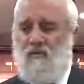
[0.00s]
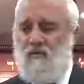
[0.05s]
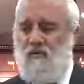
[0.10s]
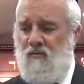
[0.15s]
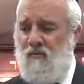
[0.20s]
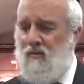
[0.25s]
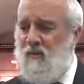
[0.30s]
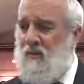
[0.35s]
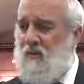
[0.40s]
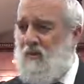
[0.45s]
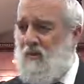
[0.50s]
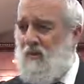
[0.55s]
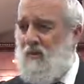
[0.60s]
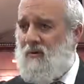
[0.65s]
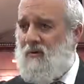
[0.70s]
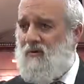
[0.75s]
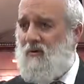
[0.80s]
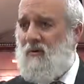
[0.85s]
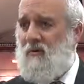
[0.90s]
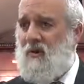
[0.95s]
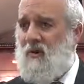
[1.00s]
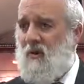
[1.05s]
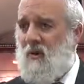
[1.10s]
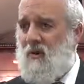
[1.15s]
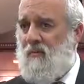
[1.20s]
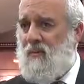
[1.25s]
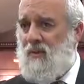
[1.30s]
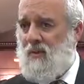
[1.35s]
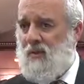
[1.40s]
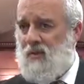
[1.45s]
from the dirt, from the
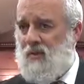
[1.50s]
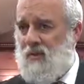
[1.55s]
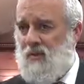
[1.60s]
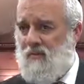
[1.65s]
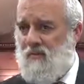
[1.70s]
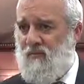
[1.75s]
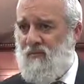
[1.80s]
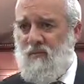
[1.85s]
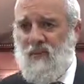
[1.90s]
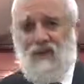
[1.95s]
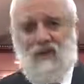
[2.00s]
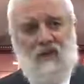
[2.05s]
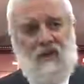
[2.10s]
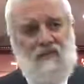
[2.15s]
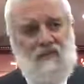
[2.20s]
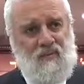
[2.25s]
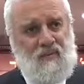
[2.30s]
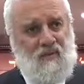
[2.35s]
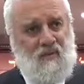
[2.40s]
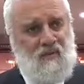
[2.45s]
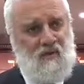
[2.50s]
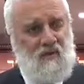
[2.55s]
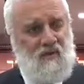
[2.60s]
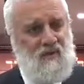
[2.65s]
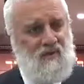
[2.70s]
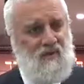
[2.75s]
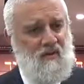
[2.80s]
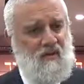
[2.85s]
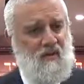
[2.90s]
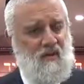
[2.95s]
garbage, from the dumps,
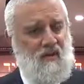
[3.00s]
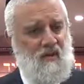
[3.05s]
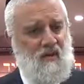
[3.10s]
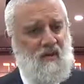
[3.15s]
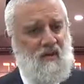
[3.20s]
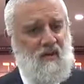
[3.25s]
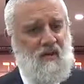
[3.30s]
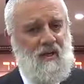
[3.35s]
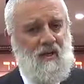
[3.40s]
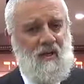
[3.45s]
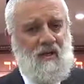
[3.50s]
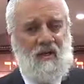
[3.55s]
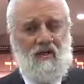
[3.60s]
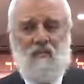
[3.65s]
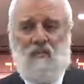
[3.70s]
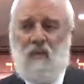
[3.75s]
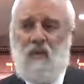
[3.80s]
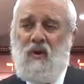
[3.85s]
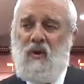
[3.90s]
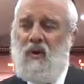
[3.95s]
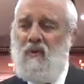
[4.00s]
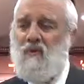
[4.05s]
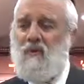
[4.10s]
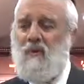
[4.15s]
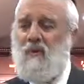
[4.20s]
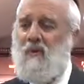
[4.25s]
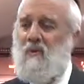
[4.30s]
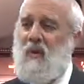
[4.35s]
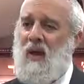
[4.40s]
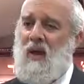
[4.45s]
and bringing him
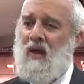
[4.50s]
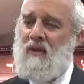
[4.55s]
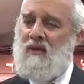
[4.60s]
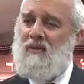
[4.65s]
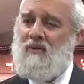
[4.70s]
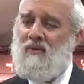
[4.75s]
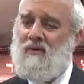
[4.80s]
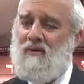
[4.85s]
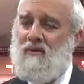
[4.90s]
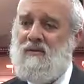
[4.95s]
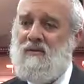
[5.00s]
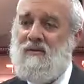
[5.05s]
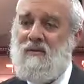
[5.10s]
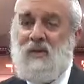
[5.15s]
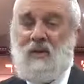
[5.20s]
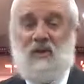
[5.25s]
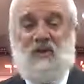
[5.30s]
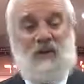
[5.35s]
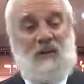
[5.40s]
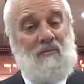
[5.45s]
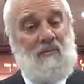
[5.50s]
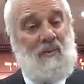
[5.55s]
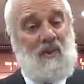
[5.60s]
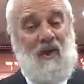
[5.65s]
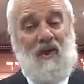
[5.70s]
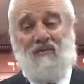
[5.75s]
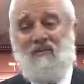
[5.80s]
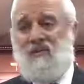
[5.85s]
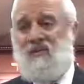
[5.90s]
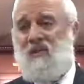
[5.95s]
to the palace. When Hashem
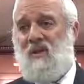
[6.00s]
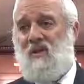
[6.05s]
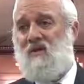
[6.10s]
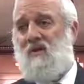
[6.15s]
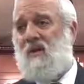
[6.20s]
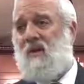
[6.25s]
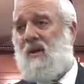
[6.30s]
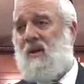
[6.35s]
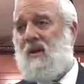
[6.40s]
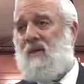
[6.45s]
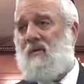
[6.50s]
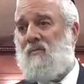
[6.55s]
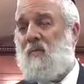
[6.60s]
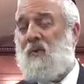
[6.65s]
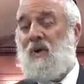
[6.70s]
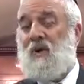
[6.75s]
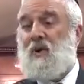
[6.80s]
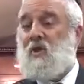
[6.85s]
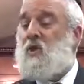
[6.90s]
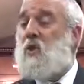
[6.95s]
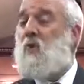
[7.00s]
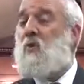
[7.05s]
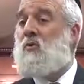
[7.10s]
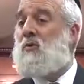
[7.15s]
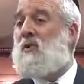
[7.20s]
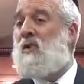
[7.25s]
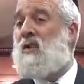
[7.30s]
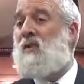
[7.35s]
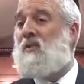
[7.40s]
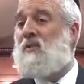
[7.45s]
gave us the Torah, when he
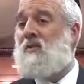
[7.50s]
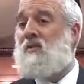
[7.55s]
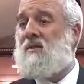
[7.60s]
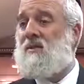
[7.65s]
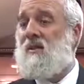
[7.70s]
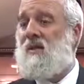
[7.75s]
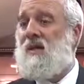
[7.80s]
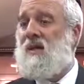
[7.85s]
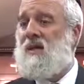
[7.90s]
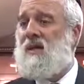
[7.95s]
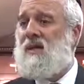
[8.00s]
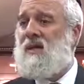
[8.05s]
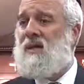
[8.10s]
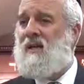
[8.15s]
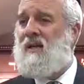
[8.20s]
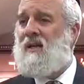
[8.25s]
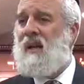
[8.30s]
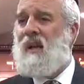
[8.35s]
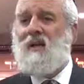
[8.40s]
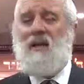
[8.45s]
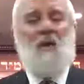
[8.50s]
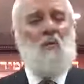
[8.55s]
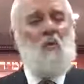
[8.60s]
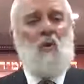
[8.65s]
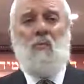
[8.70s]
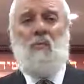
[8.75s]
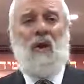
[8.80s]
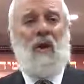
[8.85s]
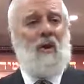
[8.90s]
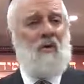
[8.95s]
chose us, not that
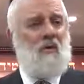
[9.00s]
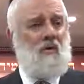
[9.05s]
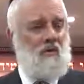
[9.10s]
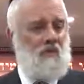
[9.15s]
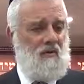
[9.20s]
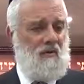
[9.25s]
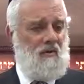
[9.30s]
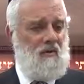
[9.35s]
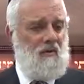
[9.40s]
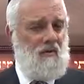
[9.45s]
we're better.